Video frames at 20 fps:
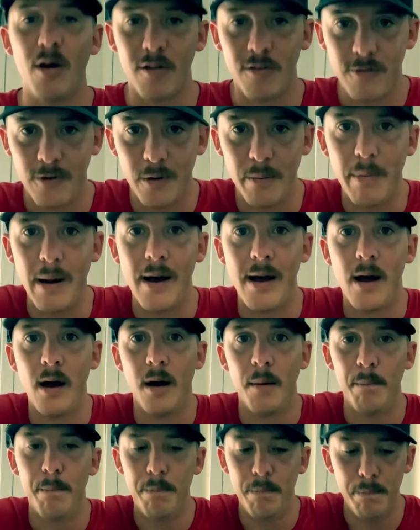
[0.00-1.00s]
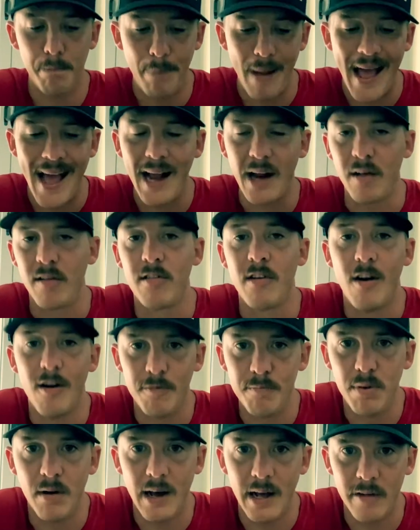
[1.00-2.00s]
for a bag of soft
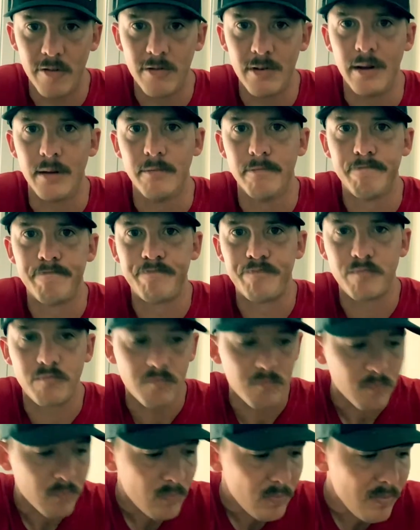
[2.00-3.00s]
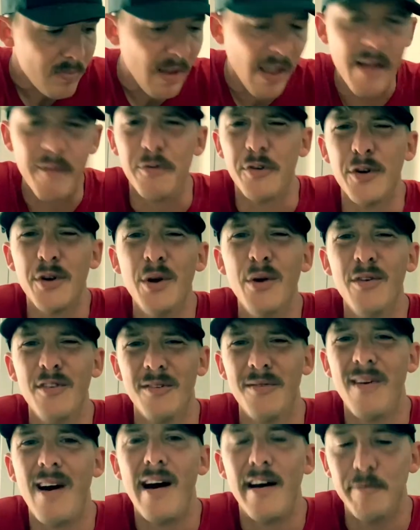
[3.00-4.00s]
plastic. If you're using
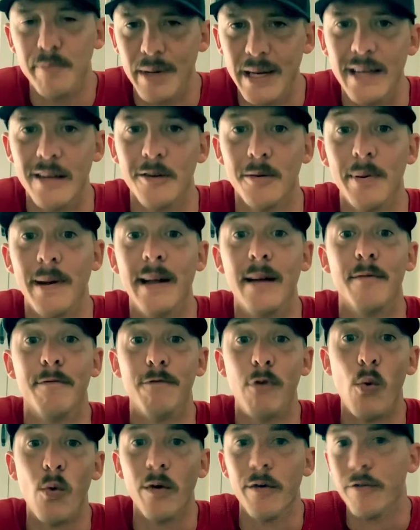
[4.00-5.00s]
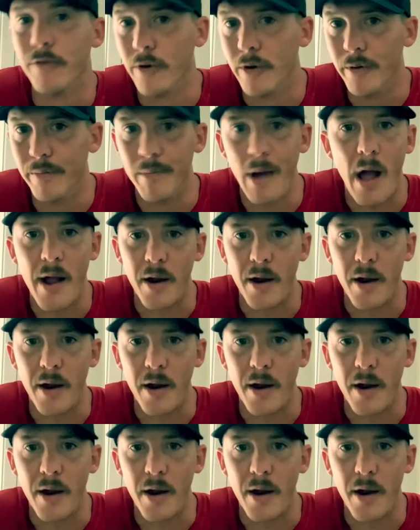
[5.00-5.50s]
live bait, you're paying $4 for night